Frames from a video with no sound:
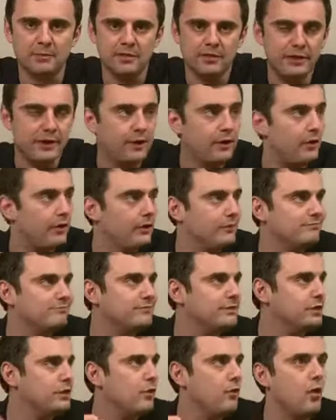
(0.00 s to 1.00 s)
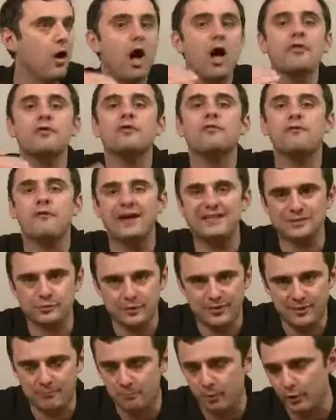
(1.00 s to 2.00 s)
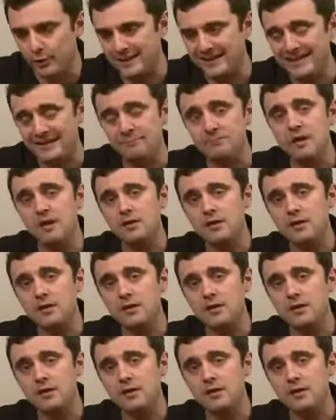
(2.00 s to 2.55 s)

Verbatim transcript: of their you know, other friends within Burgundy.